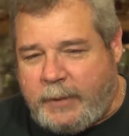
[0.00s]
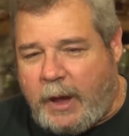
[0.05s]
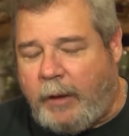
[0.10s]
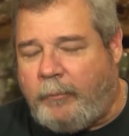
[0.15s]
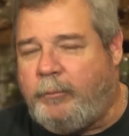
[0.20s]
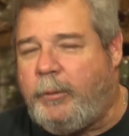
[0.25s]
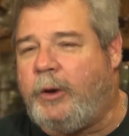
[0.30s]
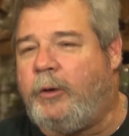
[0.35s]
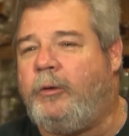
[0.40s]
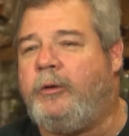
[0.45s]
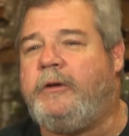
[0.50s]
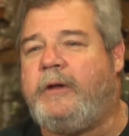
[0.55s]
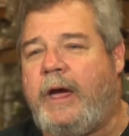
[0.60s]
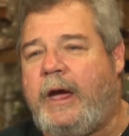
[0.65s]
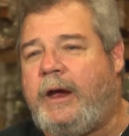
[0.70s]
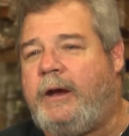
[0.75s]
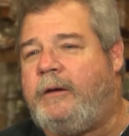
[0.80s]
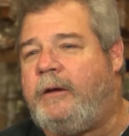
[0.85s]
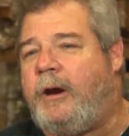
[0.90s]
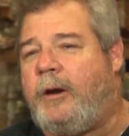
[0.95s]
I've been
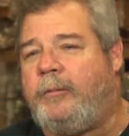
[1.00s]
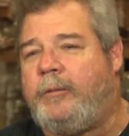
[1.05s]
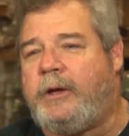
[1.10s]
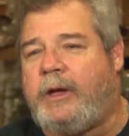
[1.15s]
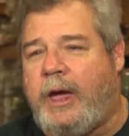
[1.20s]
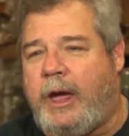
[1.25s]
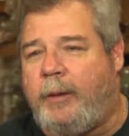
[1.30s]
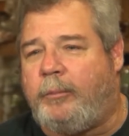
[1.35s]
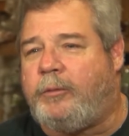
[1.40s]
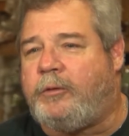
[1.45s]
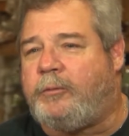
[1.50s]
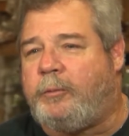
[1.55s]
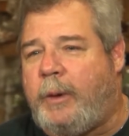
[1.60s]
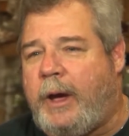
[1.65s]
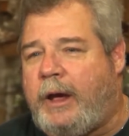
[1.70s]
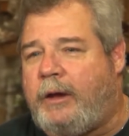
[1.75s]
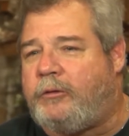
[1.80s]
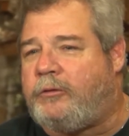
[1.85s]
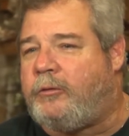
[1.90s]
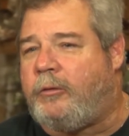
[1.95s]
ordained, and I'm the campus
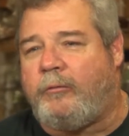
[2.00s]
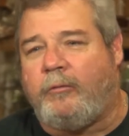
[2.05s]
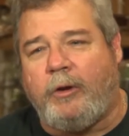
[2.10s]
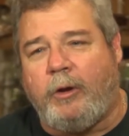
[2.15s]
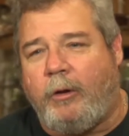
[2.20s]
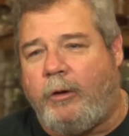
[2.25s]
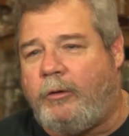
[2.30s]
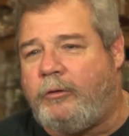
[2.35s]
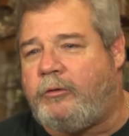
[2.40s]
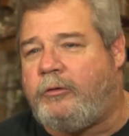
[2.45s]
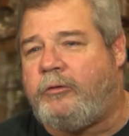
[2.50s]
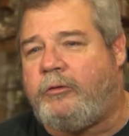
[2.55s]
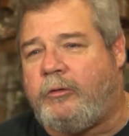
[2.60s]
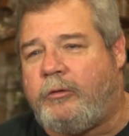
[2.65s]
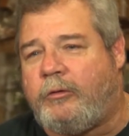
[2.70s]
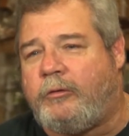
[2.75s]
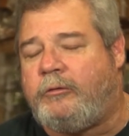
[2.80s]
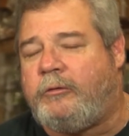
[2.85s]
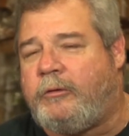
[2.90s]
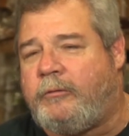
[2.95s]
pastor of a large
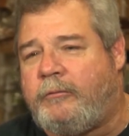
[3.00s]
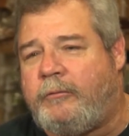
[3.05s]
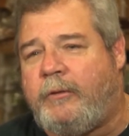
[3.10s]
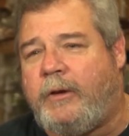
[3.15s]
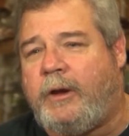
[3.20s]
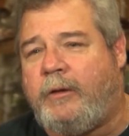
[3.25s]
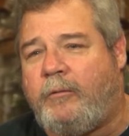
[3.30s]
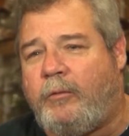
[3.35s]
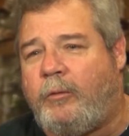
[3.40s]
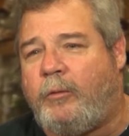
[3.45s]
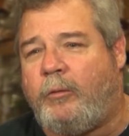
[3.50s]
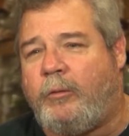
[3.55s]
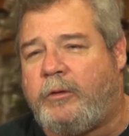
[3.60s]
church in Fayetteville,